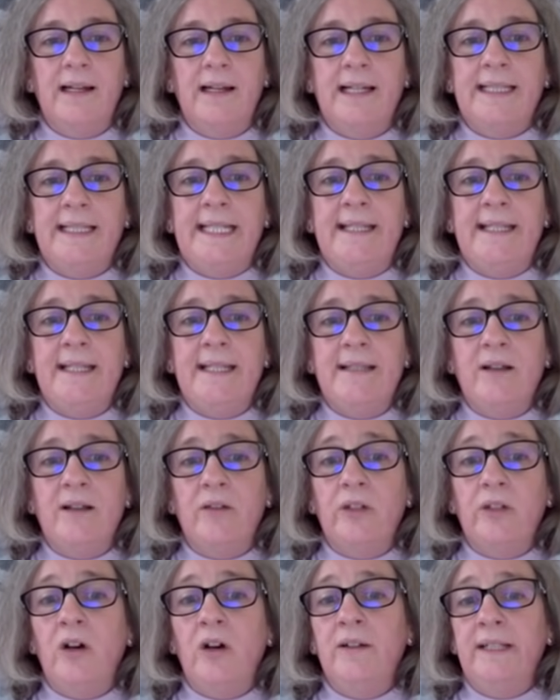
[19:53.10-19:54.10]
This is
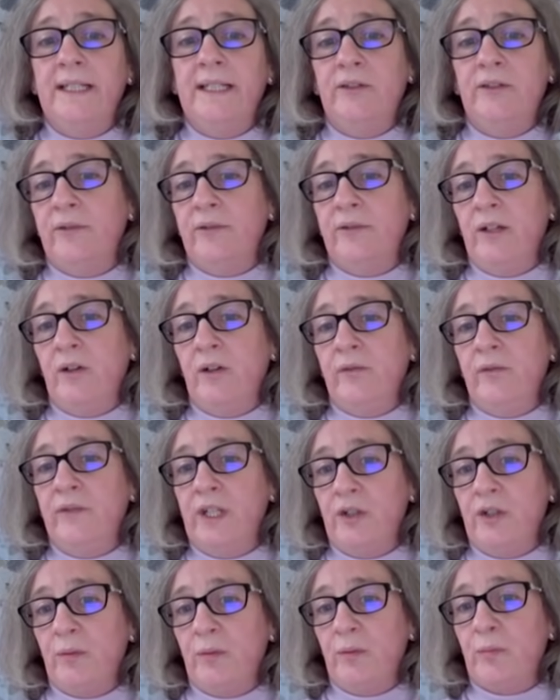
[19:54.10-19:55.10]
done only during
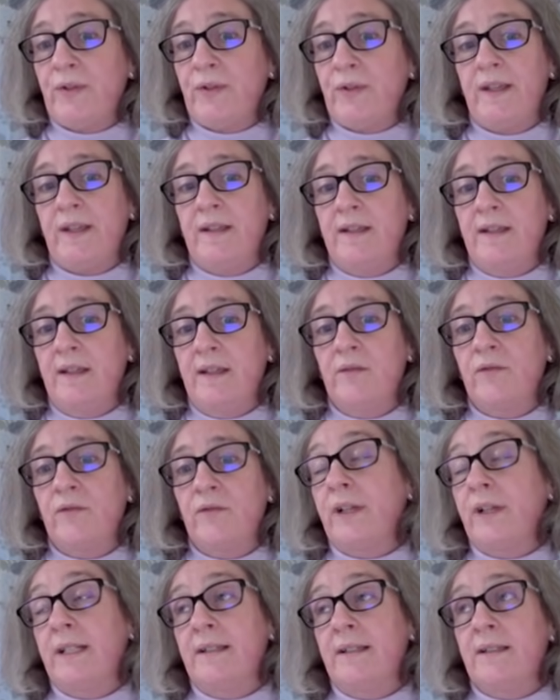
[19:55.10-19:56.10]
official processes,
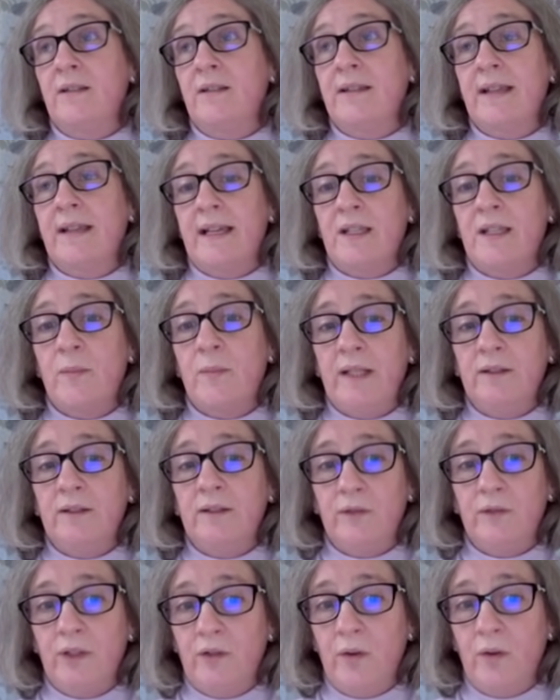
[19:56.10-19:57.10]
for instance, as part
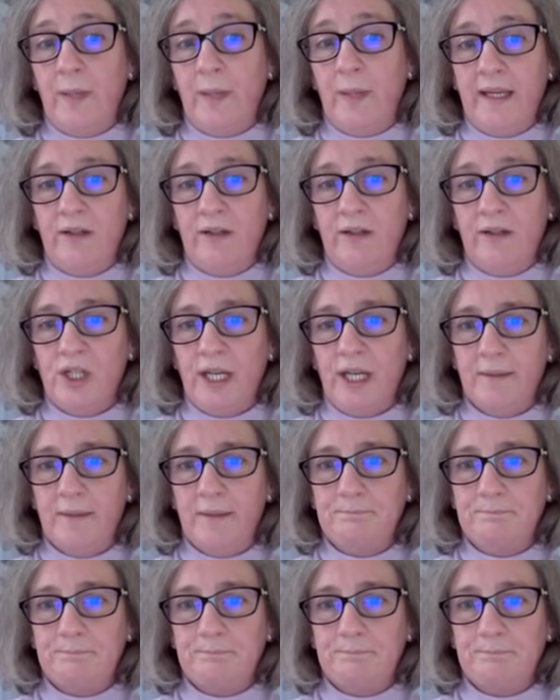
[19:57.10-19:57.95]
of the compliance check.